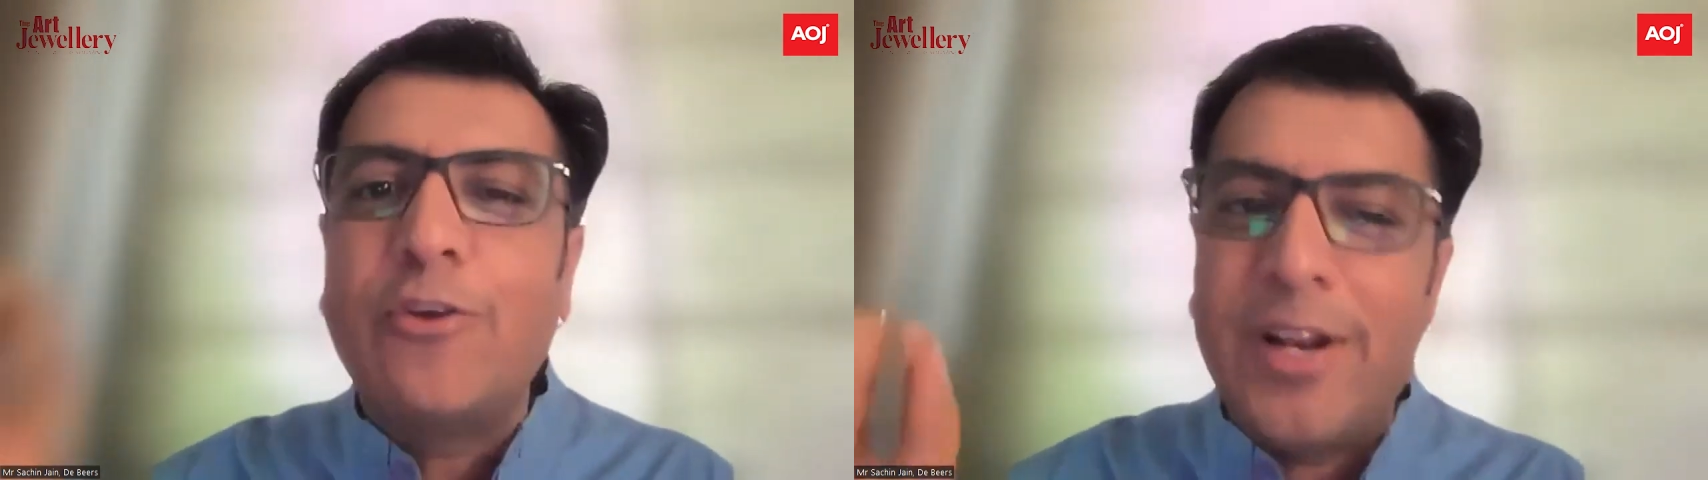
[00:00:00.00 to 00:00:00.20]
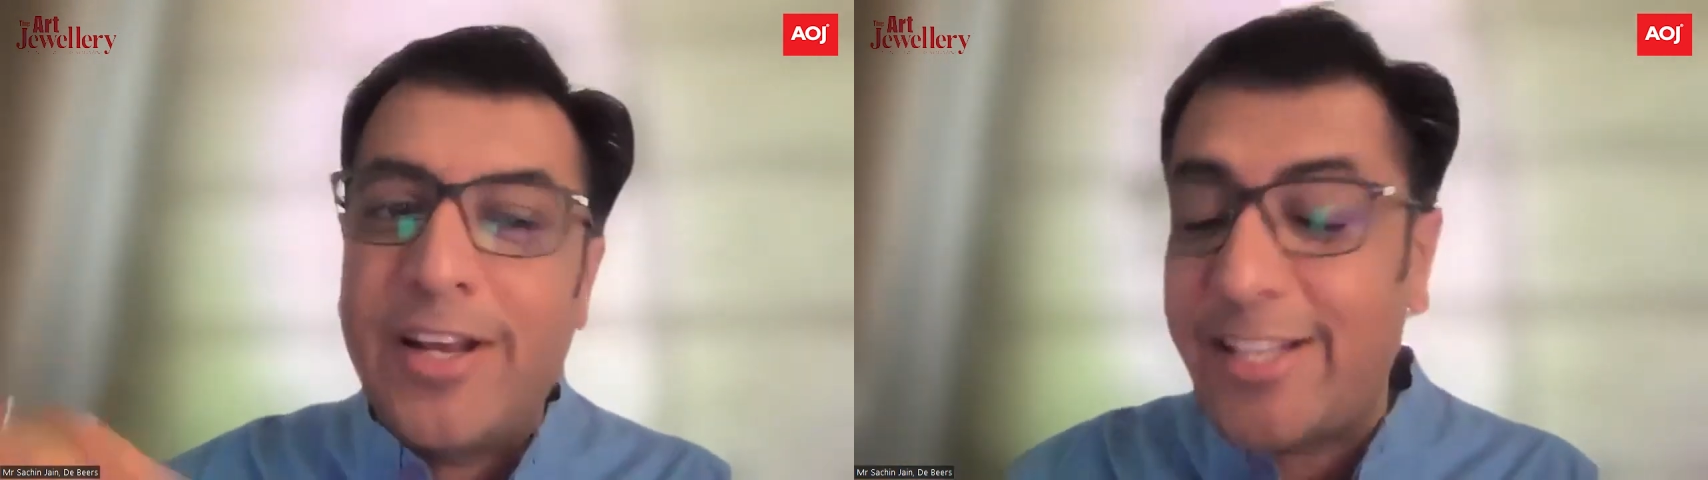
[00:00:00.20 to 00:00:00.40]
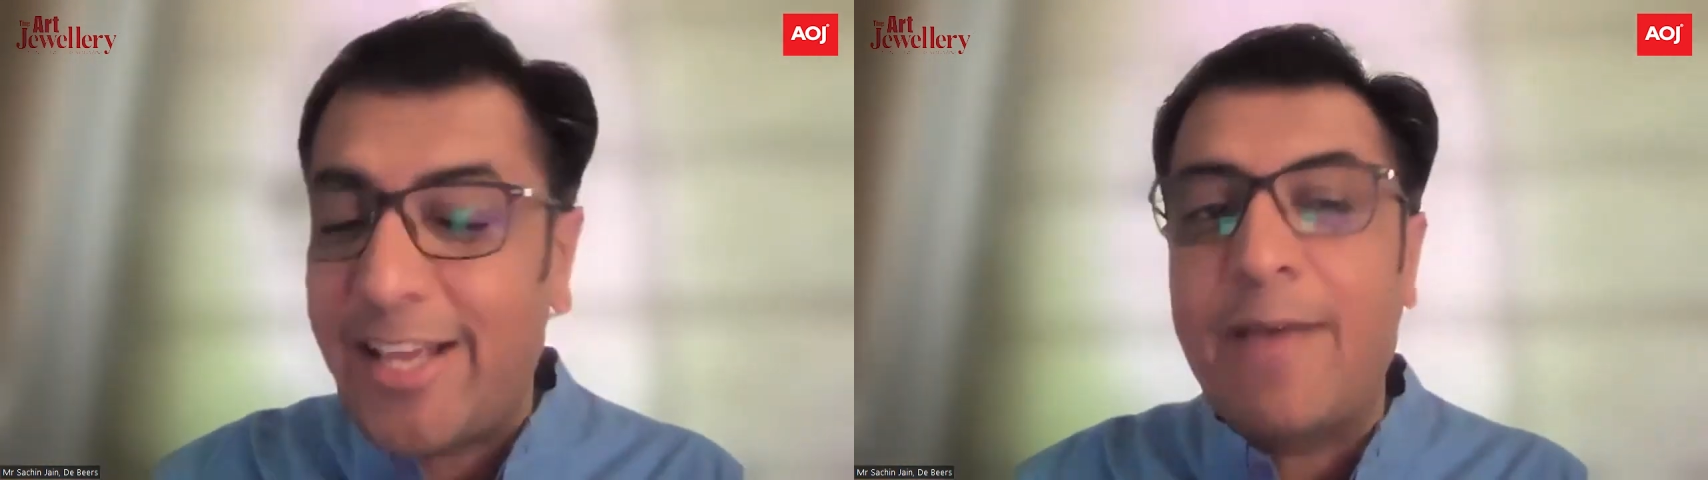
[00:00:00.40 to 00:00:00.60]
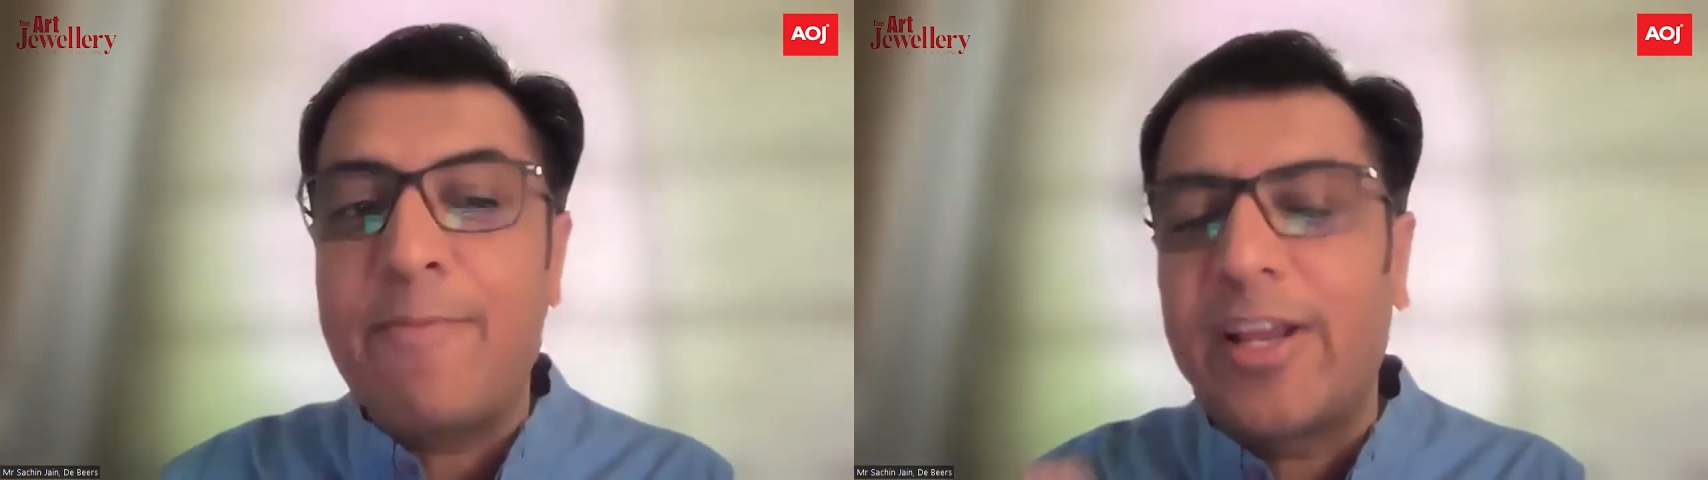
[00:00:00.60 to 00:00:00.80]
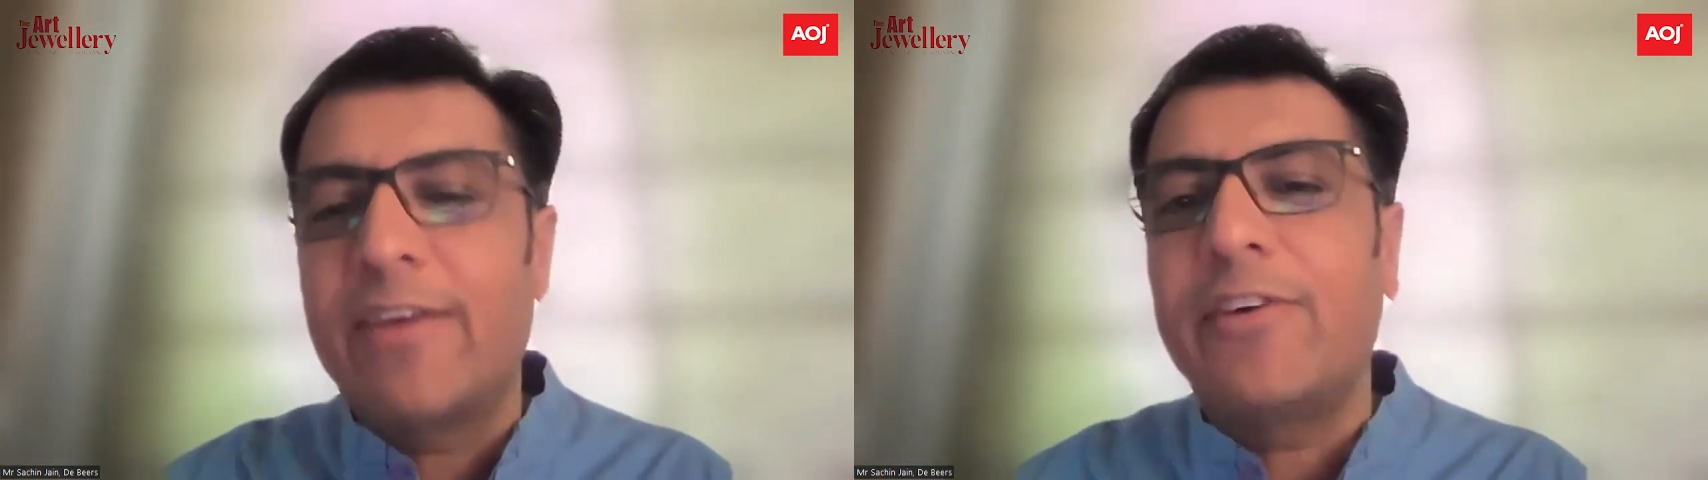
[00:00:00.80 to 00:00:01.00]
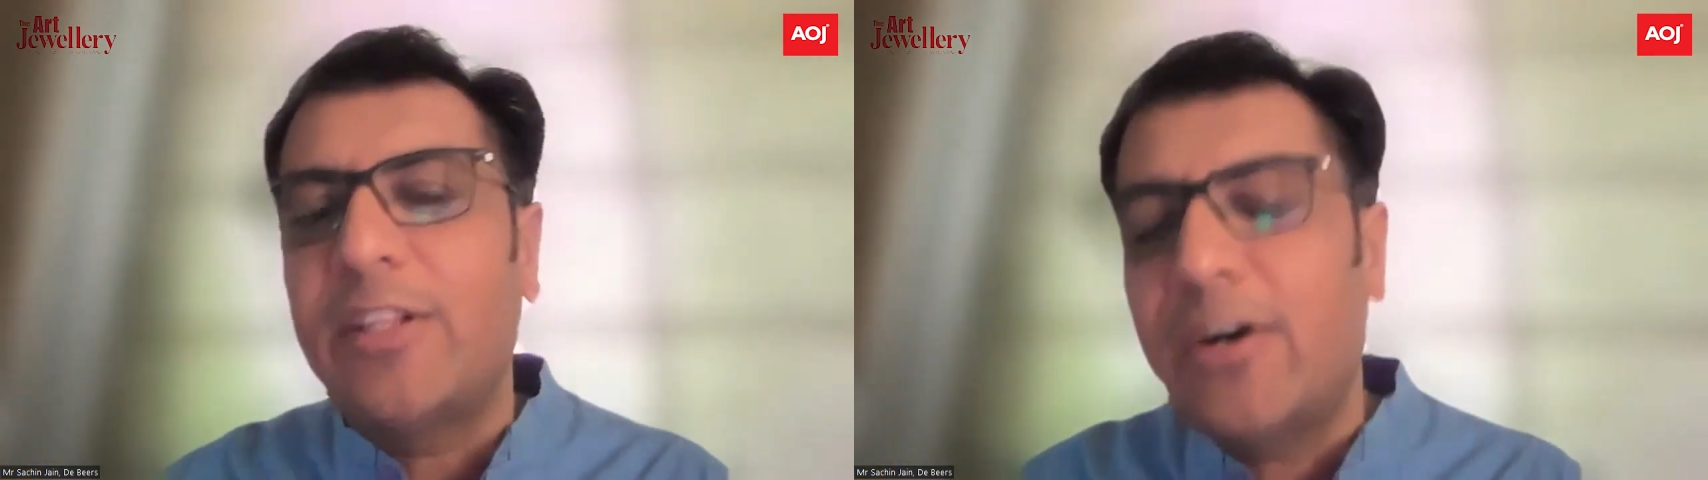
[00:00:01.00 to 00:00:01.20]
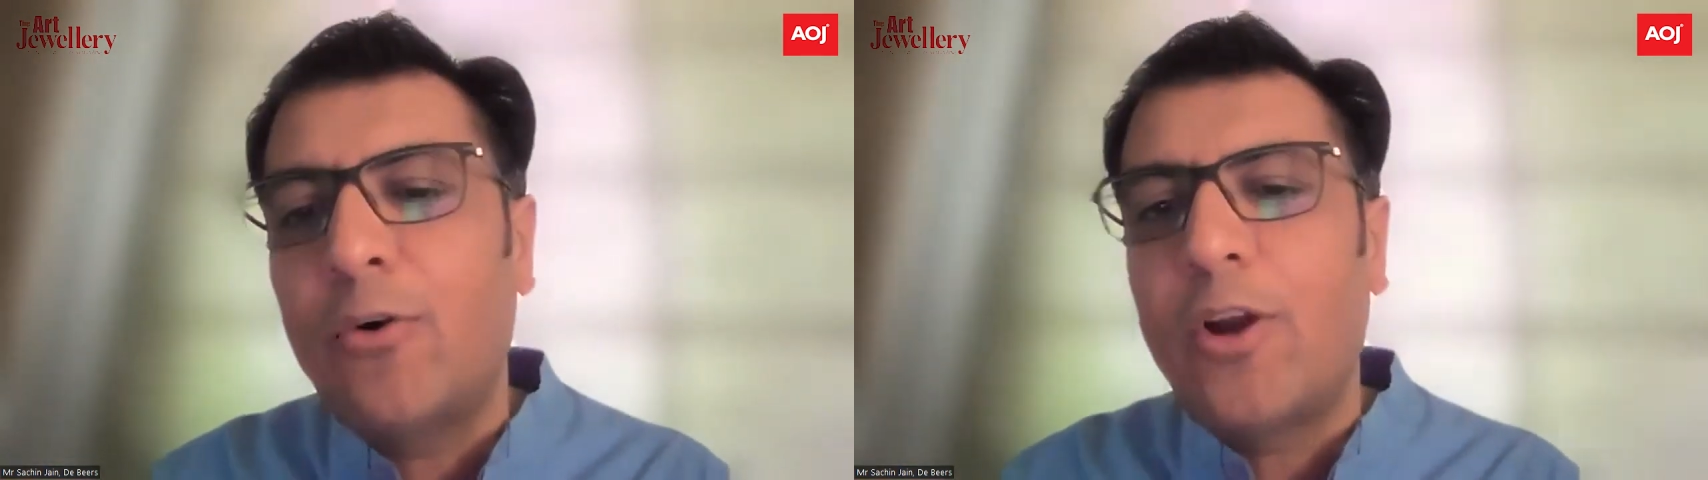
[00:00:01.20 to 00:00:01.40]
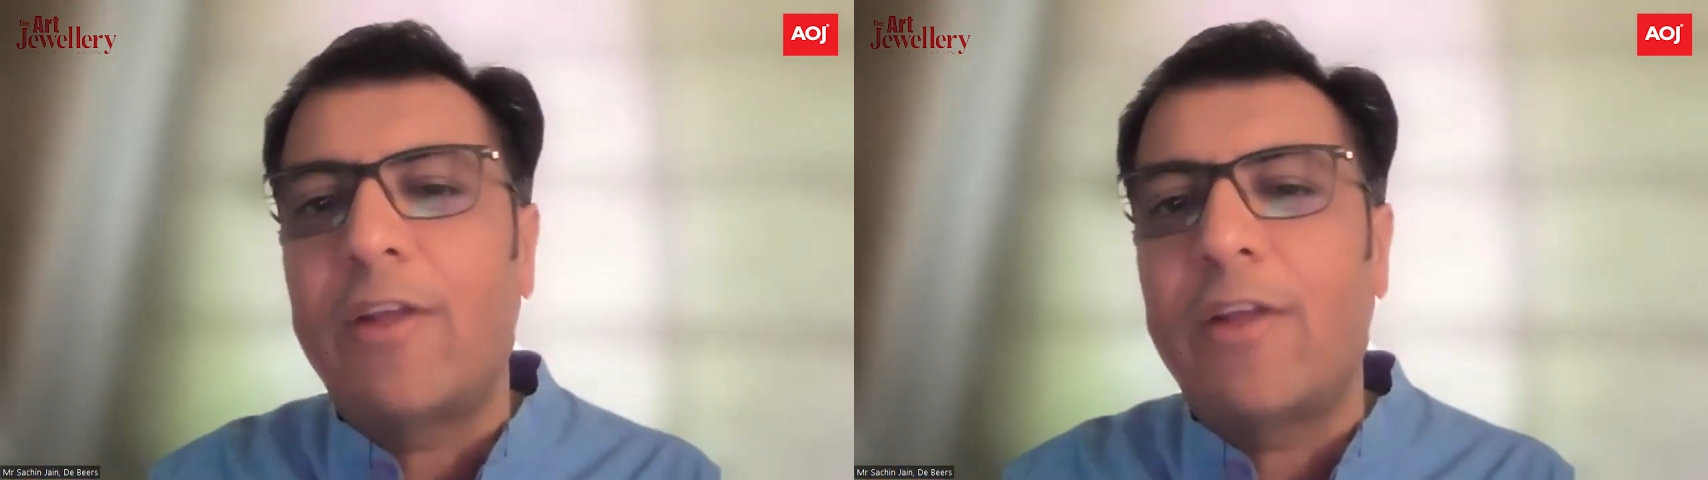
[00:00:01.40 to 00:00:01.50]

winners and i'm working with a whole lot